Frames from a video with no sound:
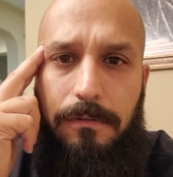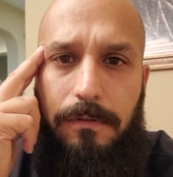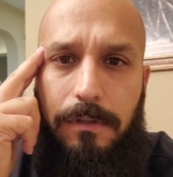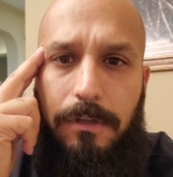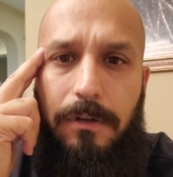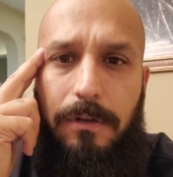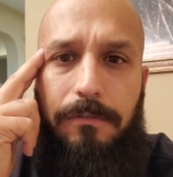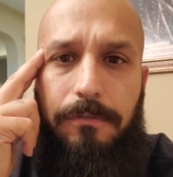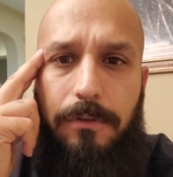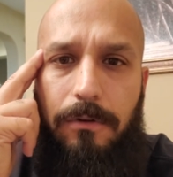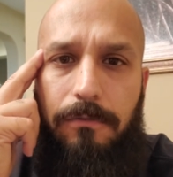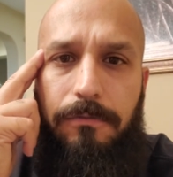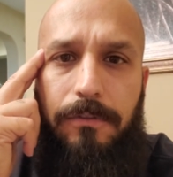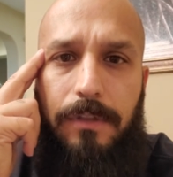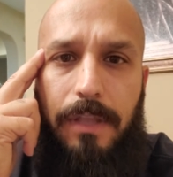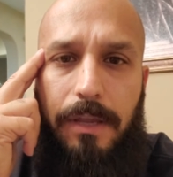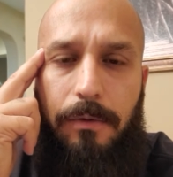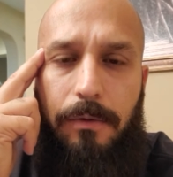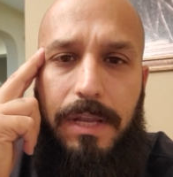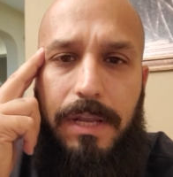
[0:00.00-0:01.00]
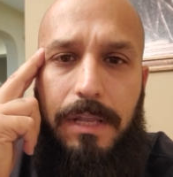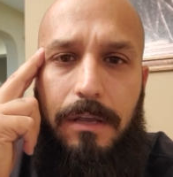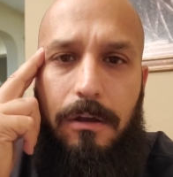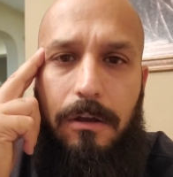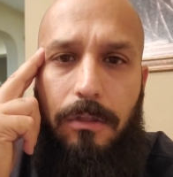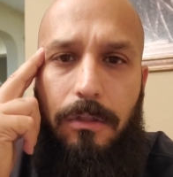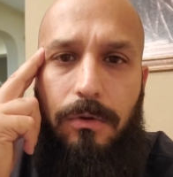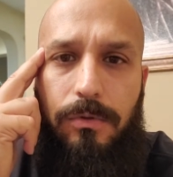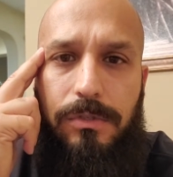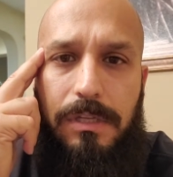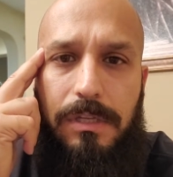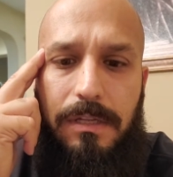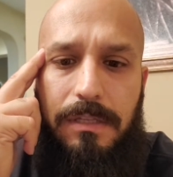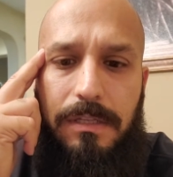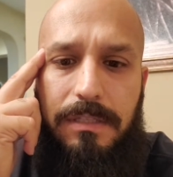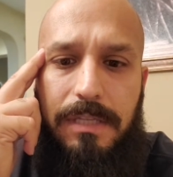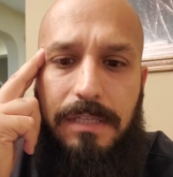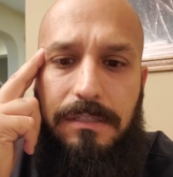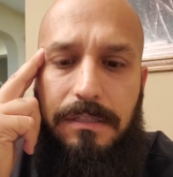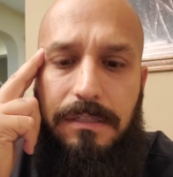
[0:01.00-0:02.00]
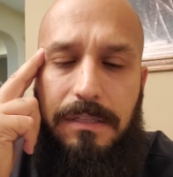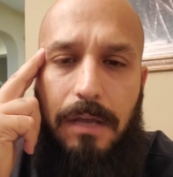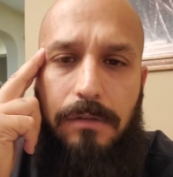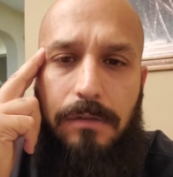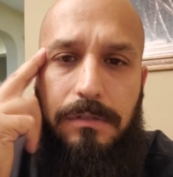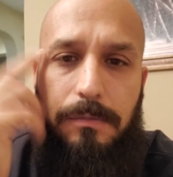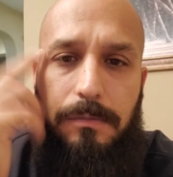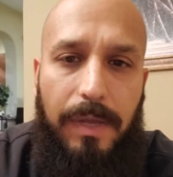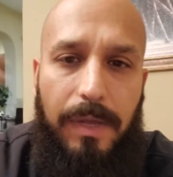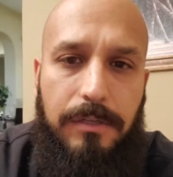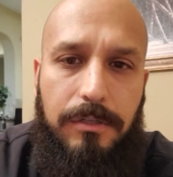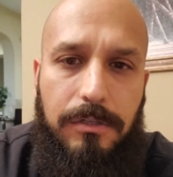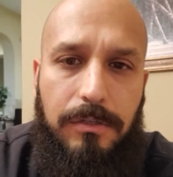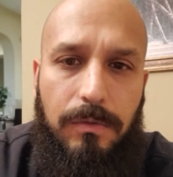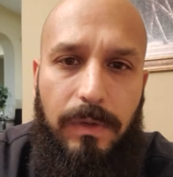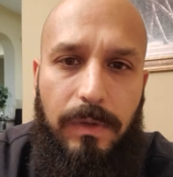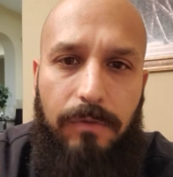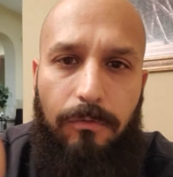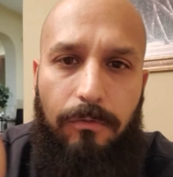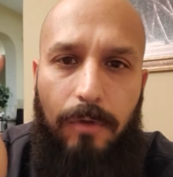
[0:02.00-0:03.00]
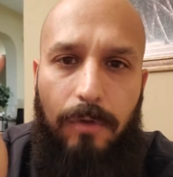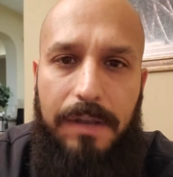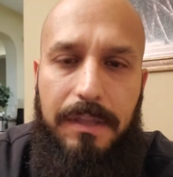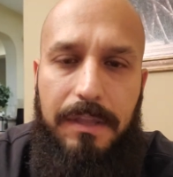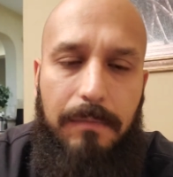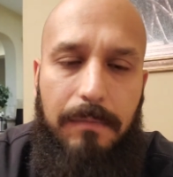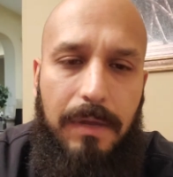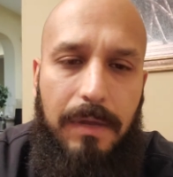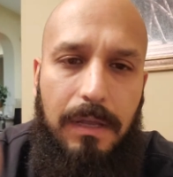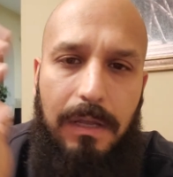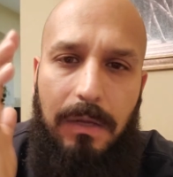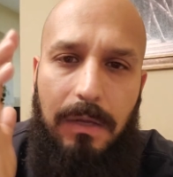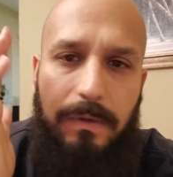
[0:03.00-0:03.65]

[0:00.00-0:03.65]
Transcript: You know, if you don't feel like reading all those tens of thousands of pages. We've read them.